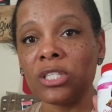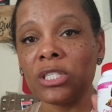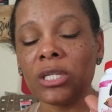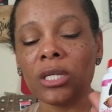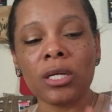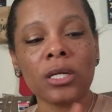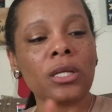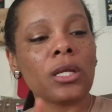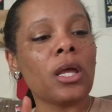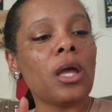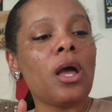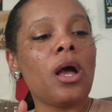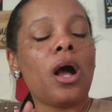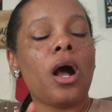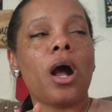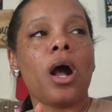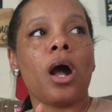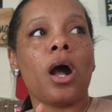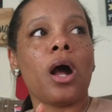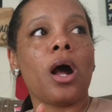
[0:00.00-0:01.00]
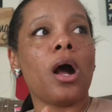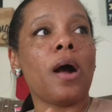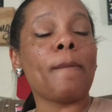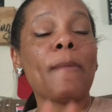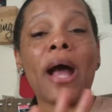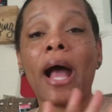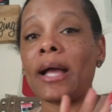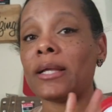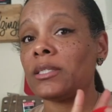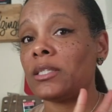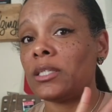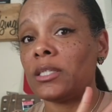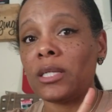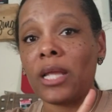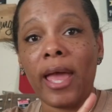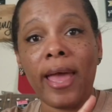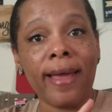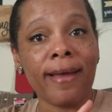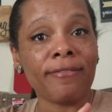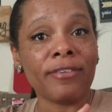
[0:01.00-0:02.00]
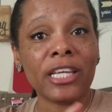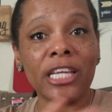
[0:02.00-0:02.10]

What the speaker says: it. I didn't have